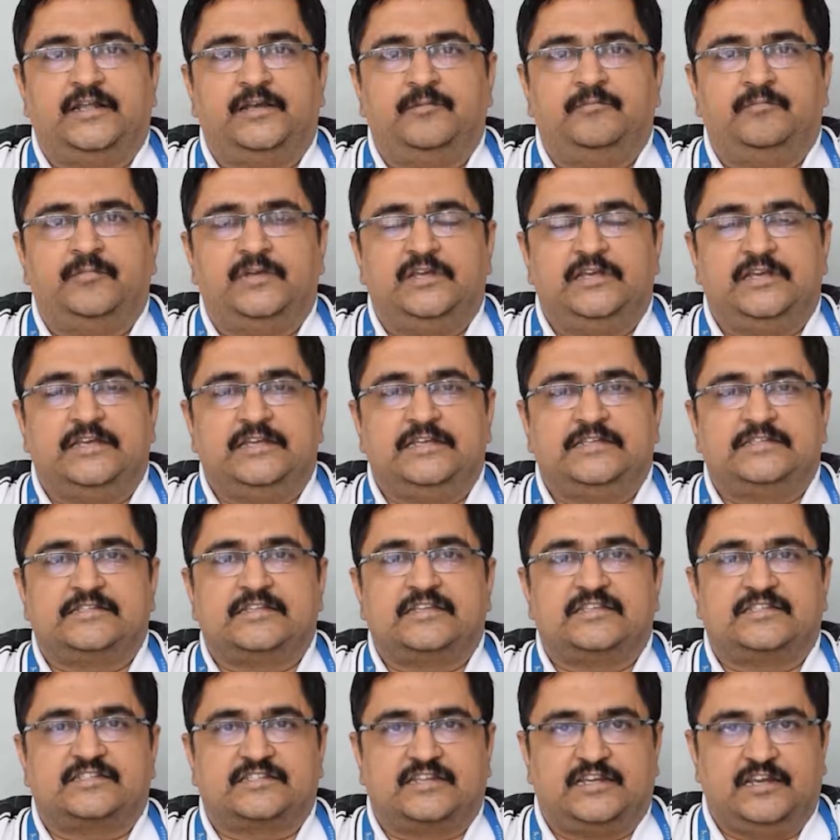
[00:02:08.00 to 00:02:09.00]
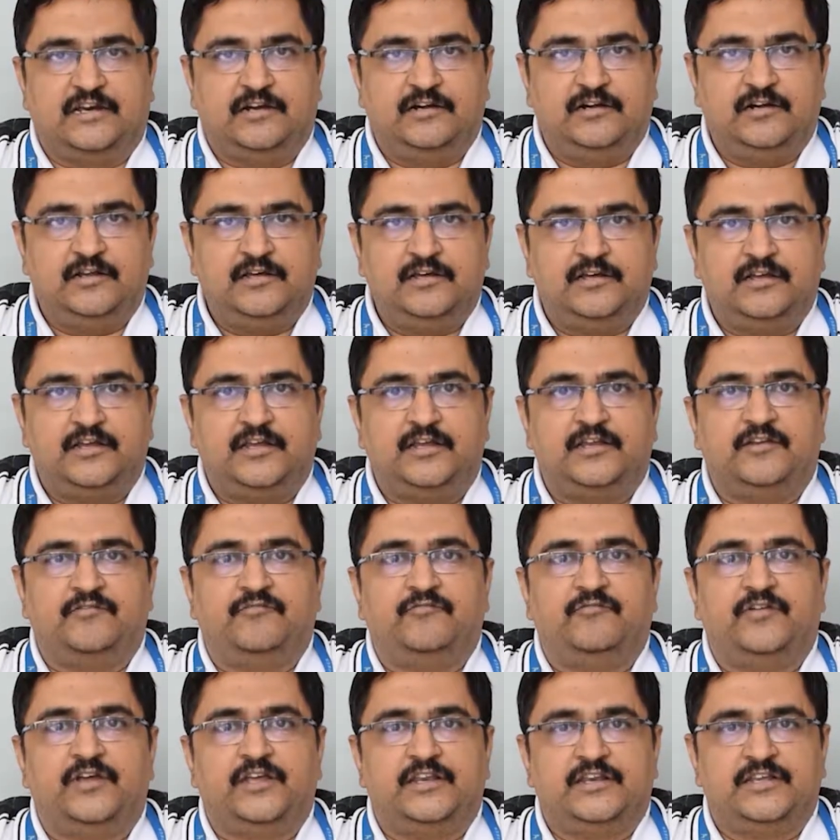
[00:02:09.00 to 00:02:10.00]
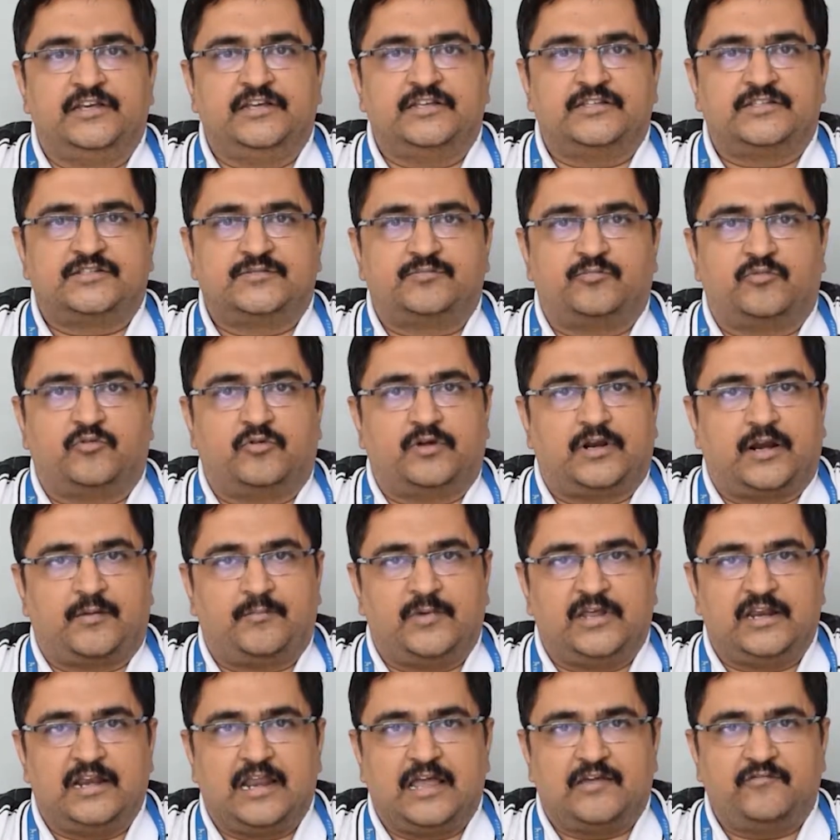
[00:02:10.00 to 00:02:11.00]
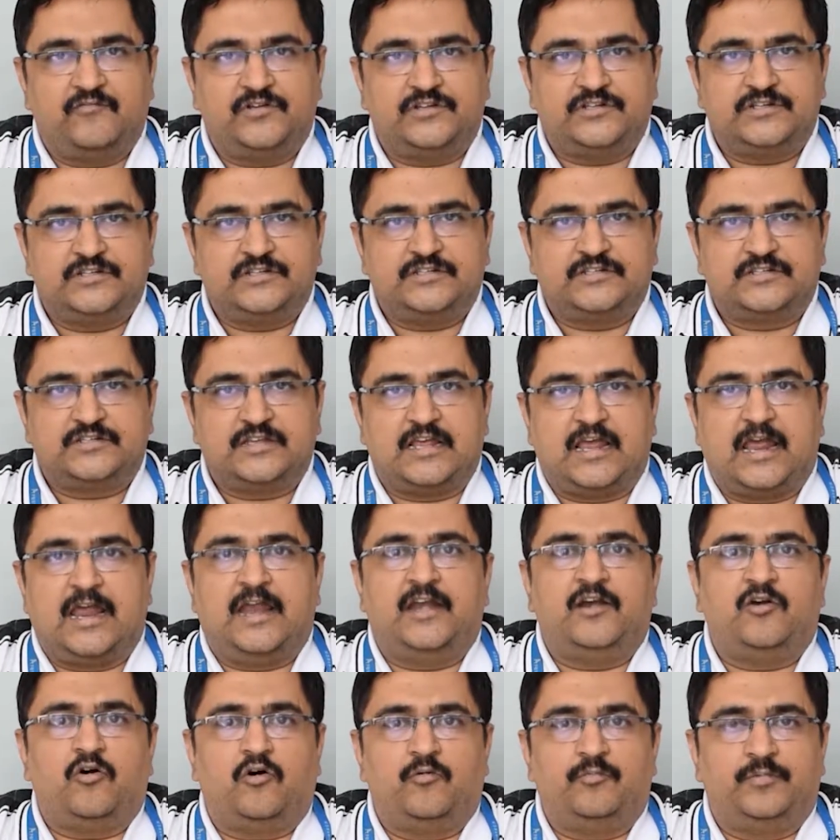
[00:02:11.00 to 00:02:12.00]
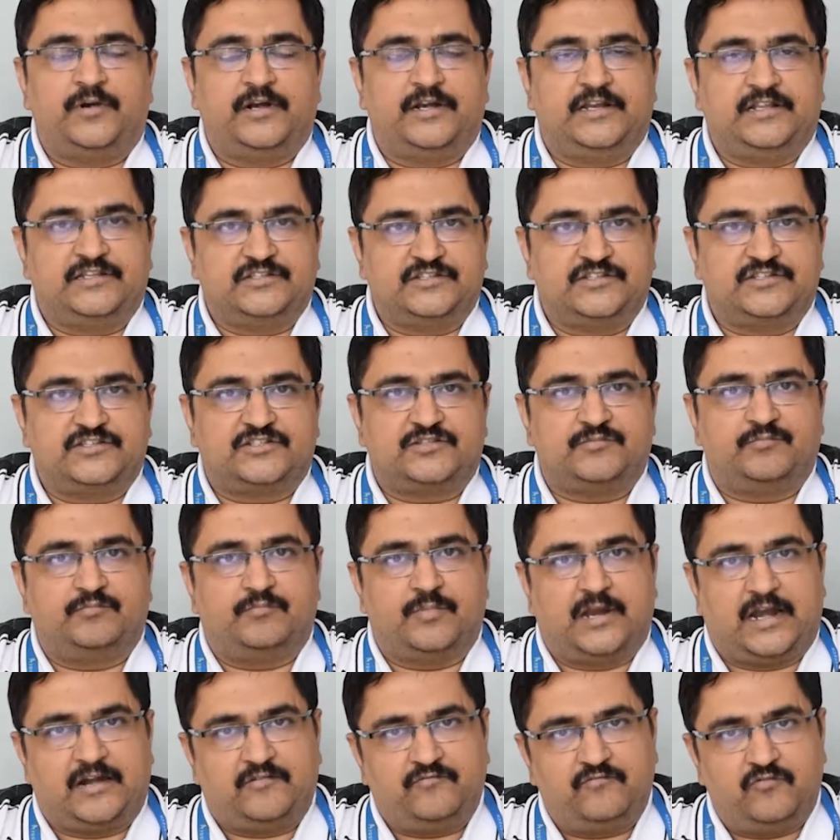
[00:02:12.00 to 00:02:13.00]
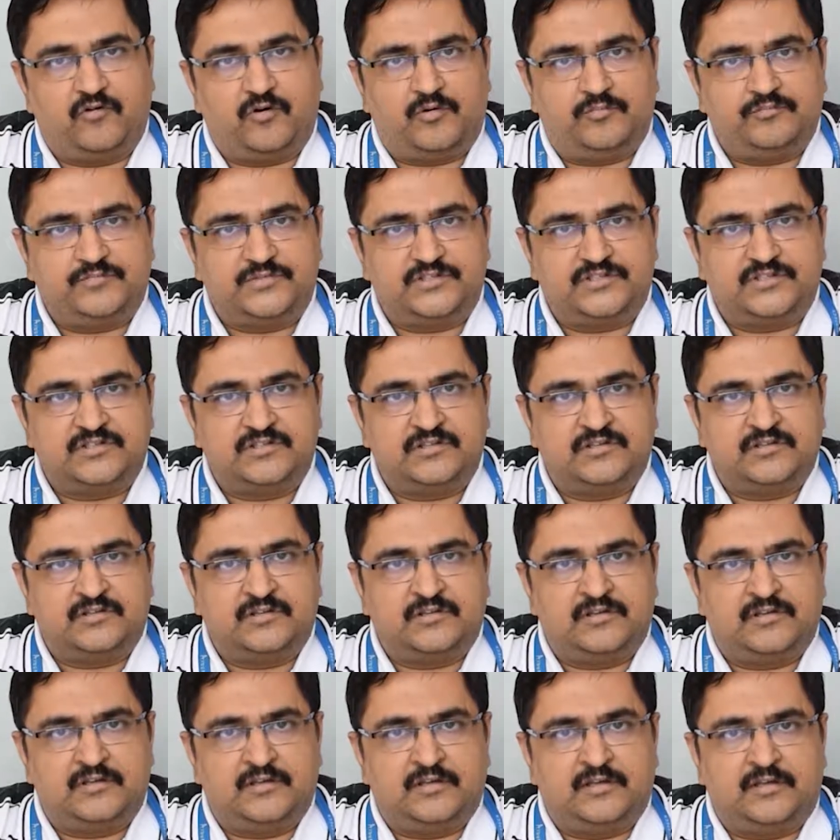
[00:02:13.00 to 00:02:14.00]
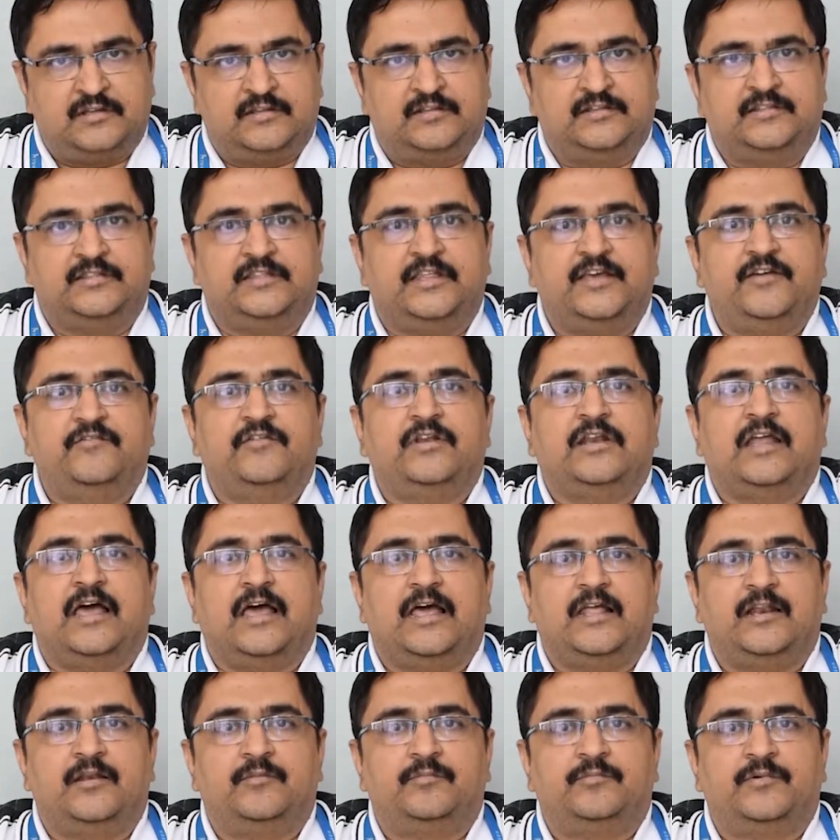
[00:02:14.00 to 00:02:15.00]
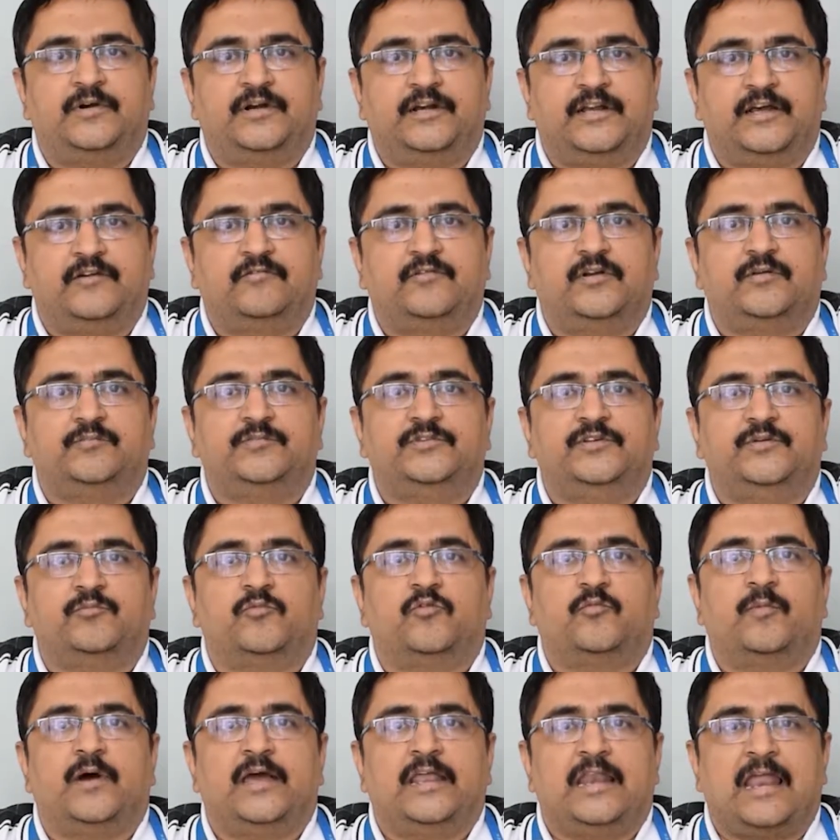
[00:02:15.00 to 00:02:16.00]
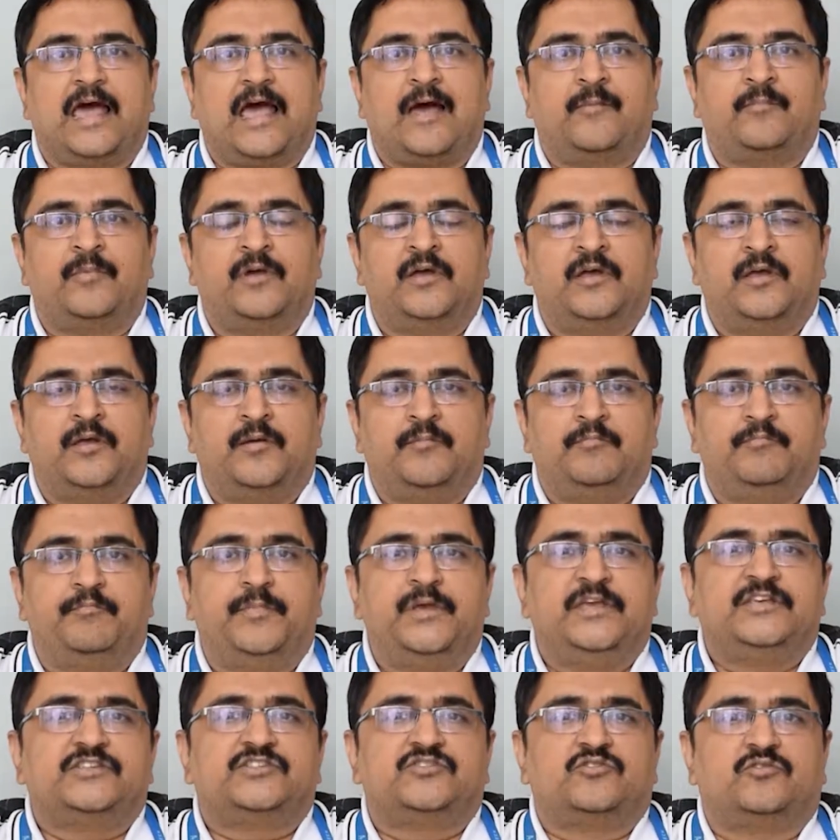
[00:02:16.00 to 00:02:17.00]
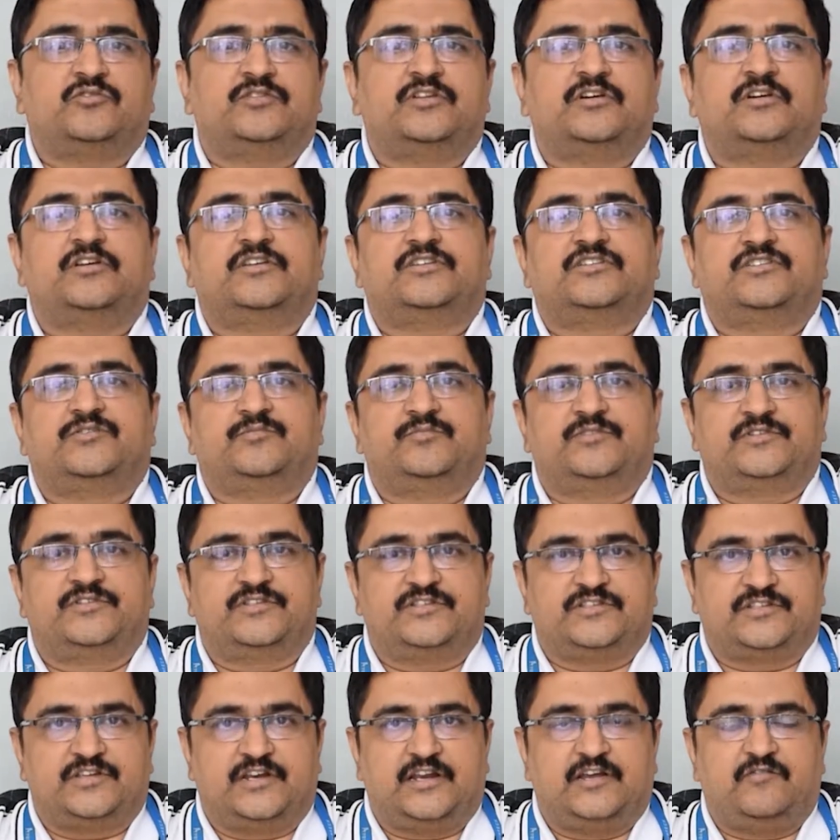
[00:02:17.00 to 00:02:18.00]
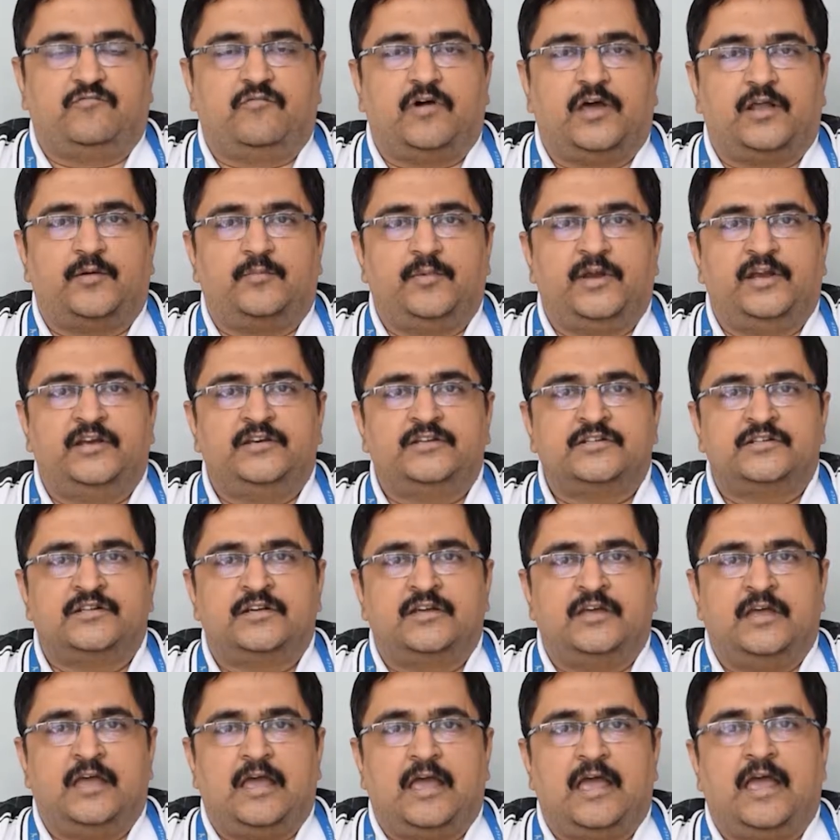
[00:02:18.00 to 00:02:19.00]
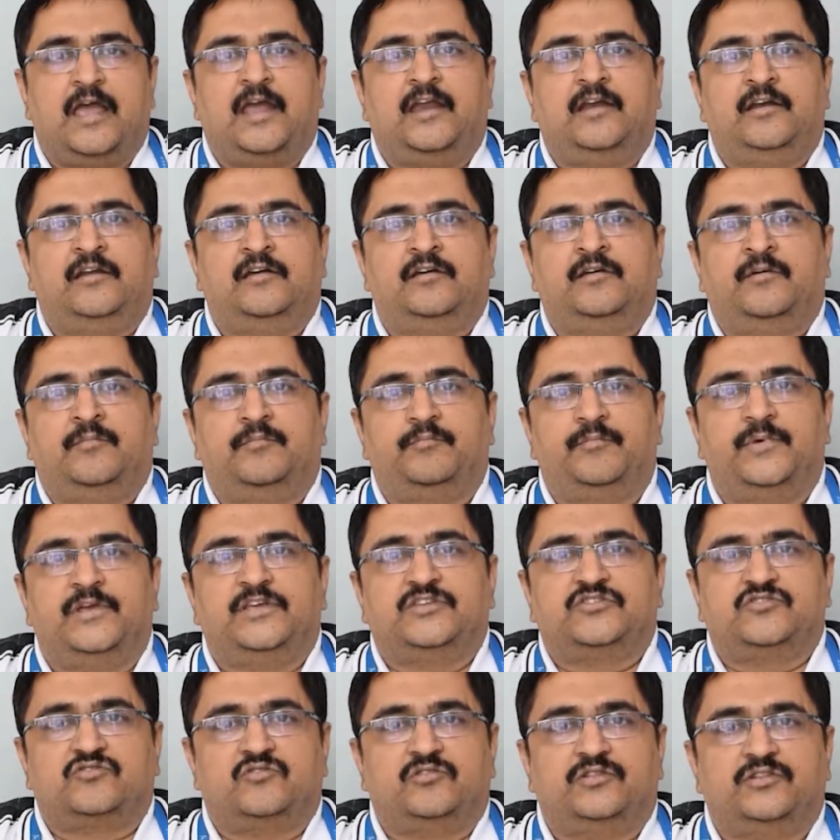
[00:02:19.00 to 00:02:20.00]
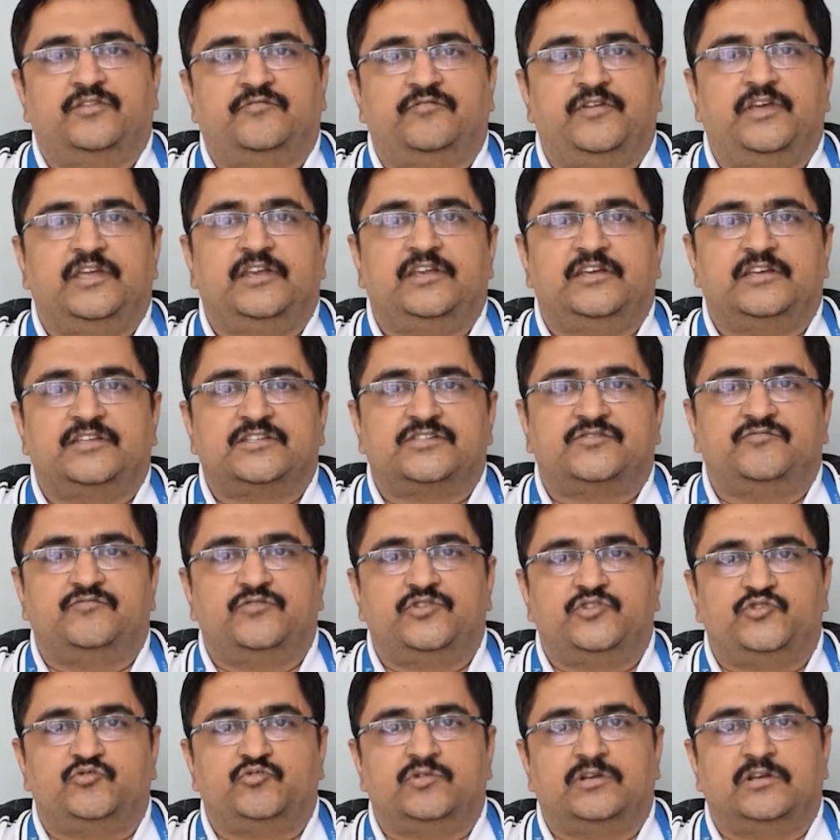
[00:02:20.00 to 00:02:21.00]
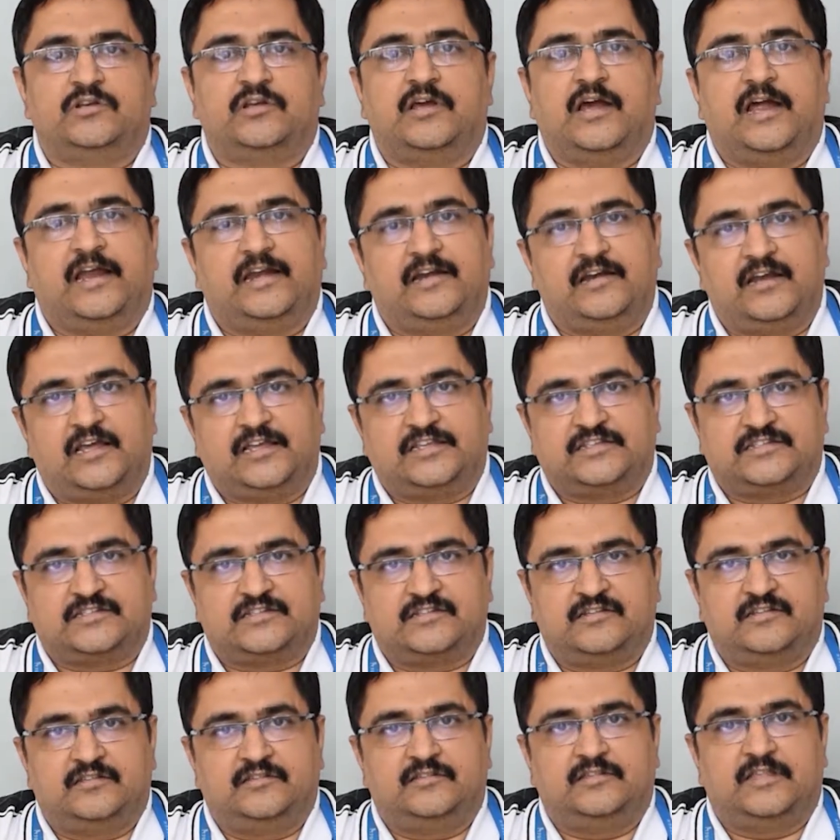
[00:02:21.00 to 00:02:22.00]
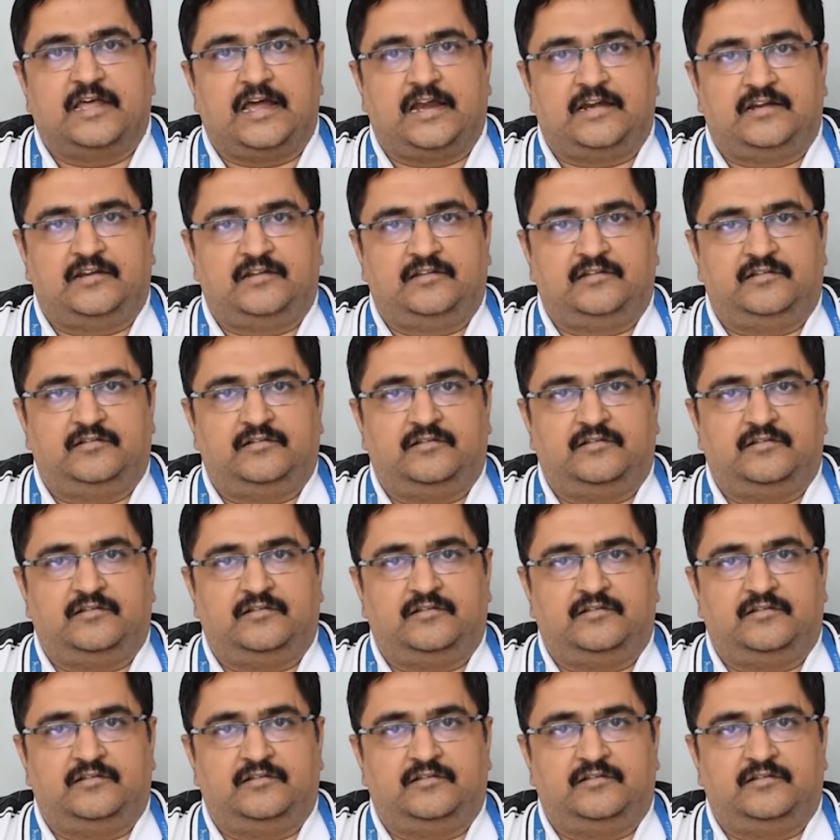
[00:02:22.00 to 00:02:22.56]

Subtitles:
team is skilled in various programming languages and operating system platforms. They will help develop the mobile app based on the customer's requirement and based on the various visual guidelines that